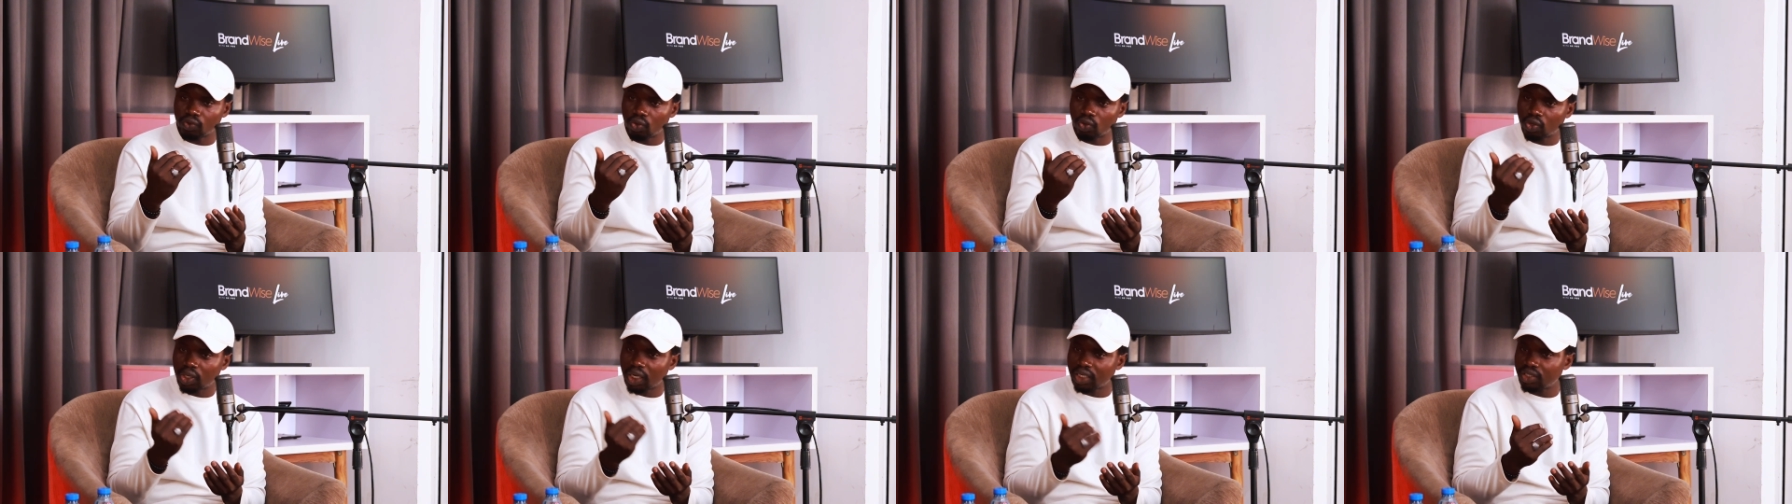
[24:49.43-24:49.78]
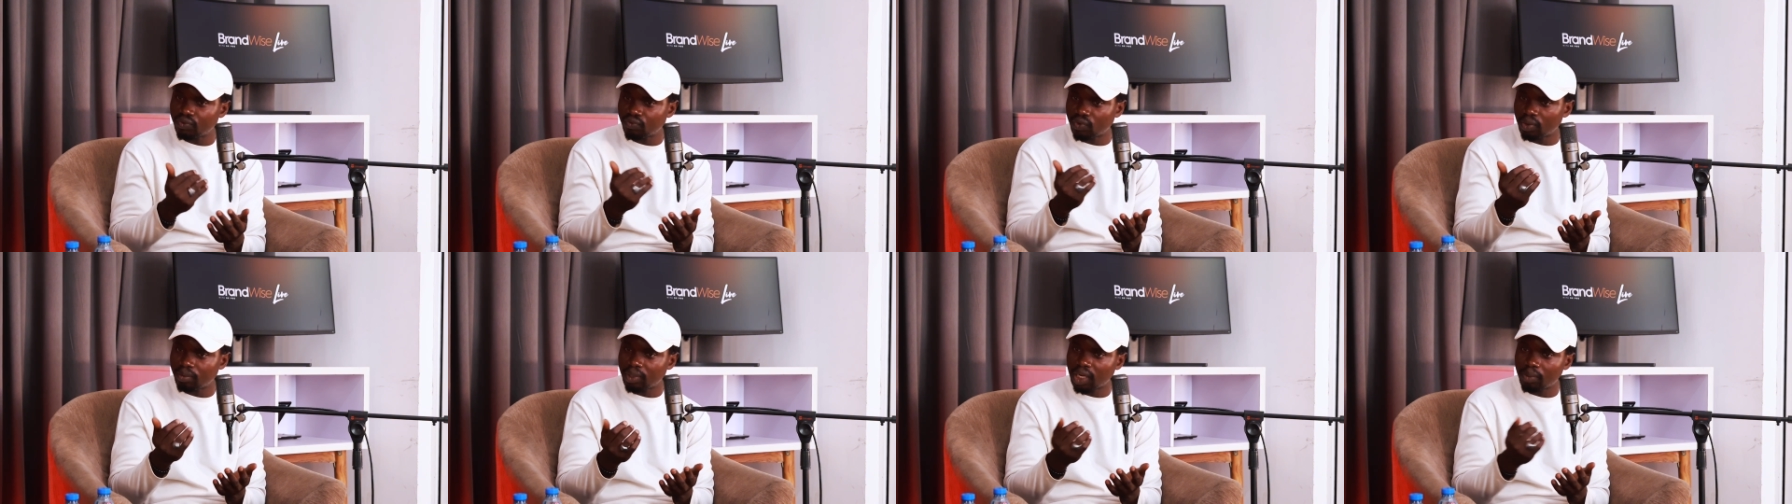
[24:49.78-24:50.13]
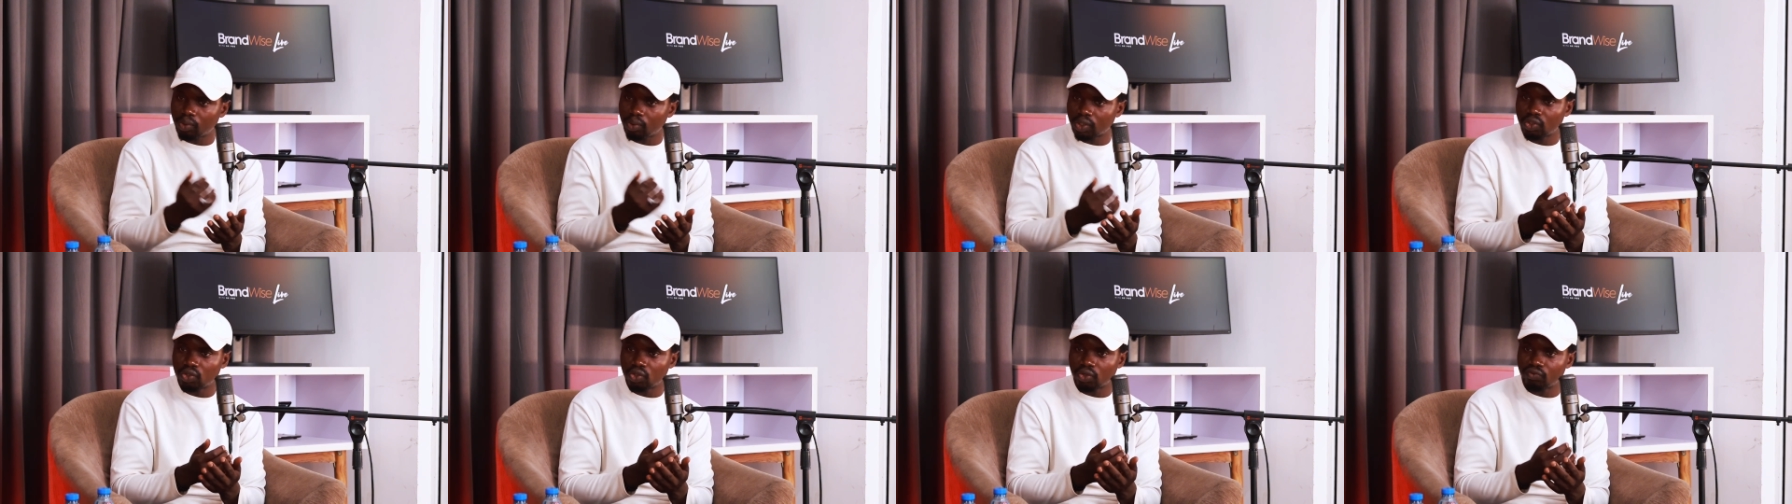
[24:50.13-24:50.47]
look at it from
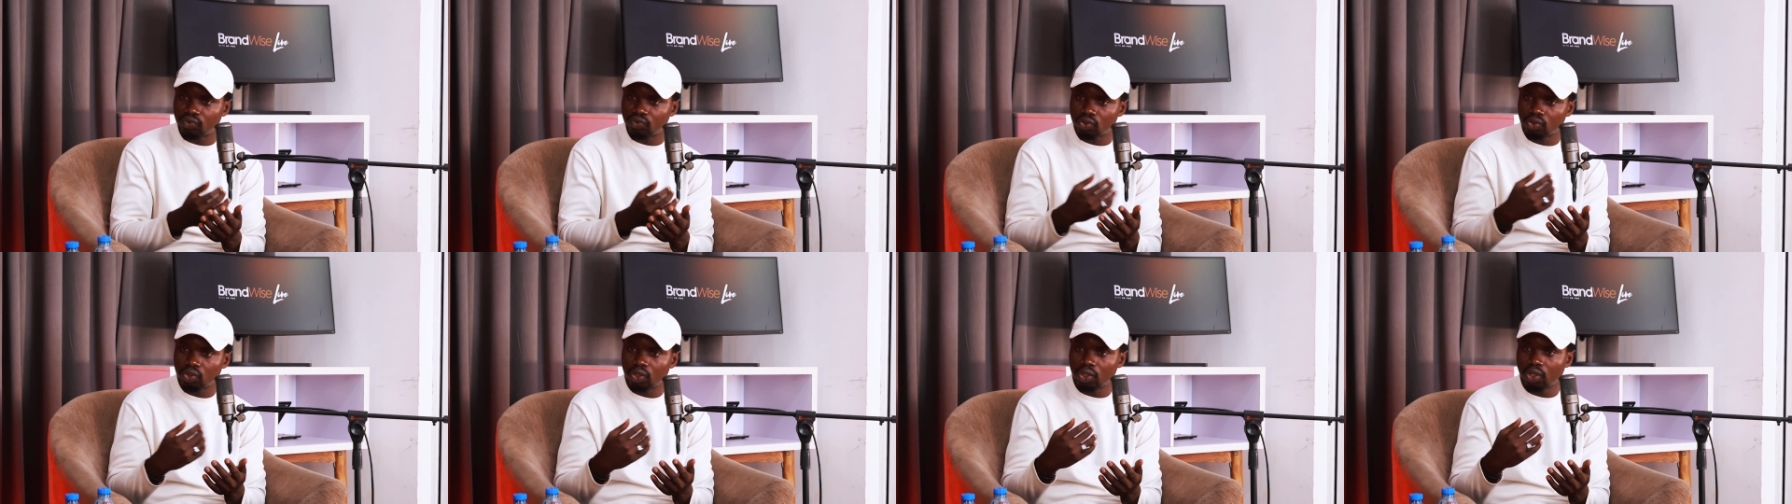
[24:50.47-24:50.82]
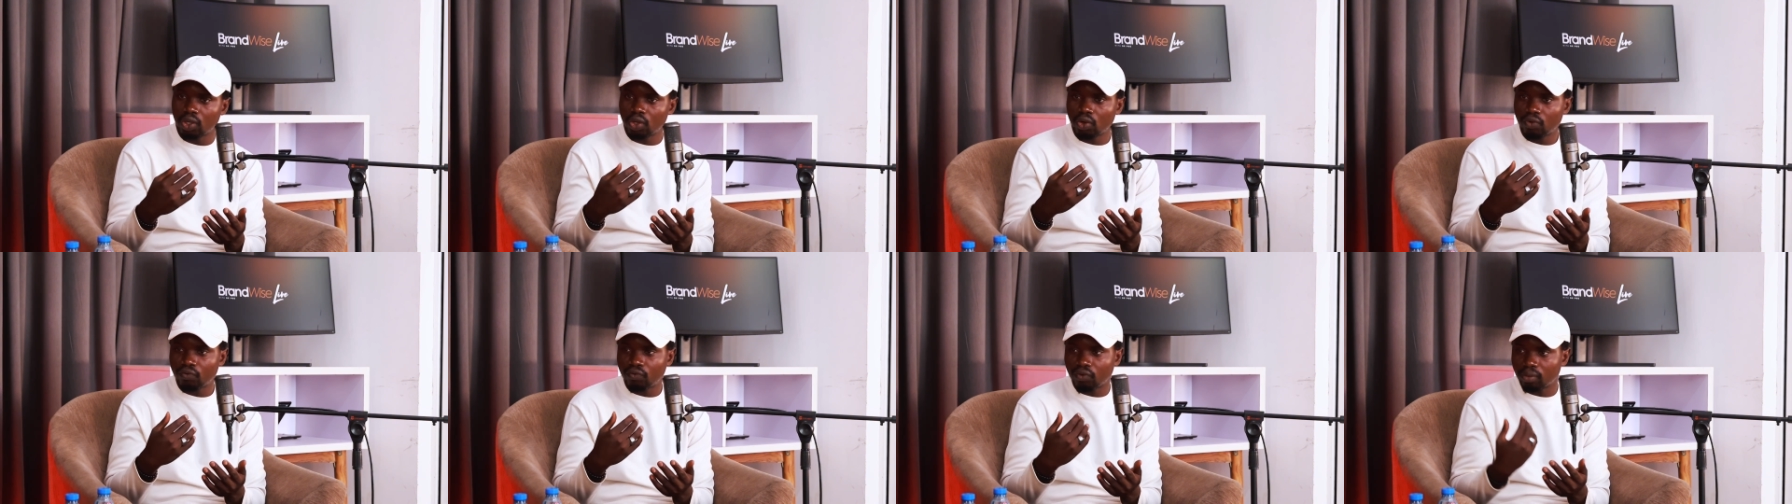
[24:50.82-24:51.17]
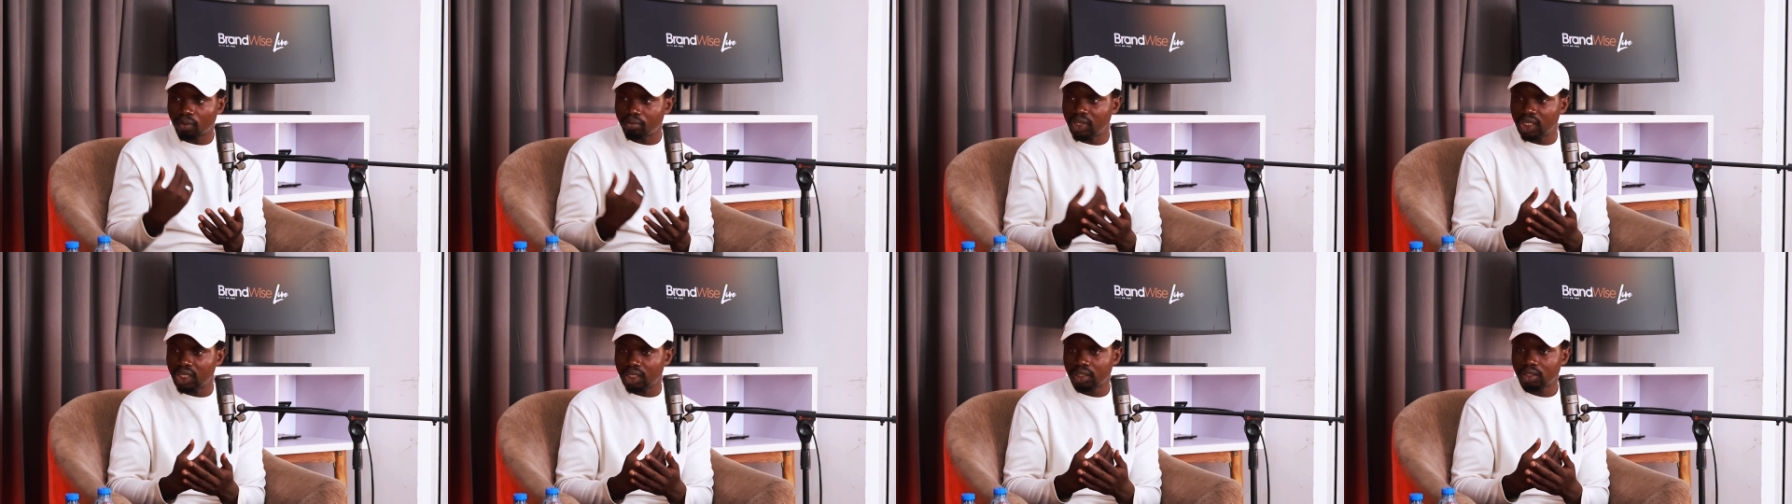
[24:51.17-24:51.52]
that point of view,
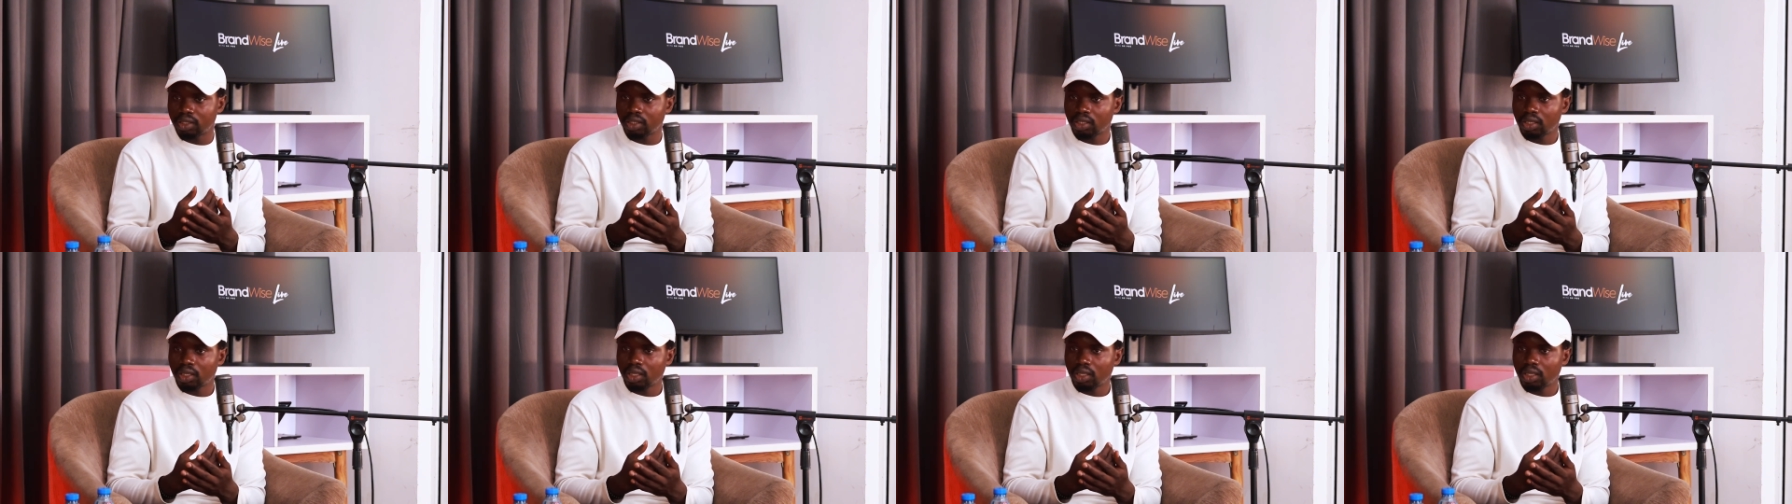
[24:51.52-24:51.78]
for me,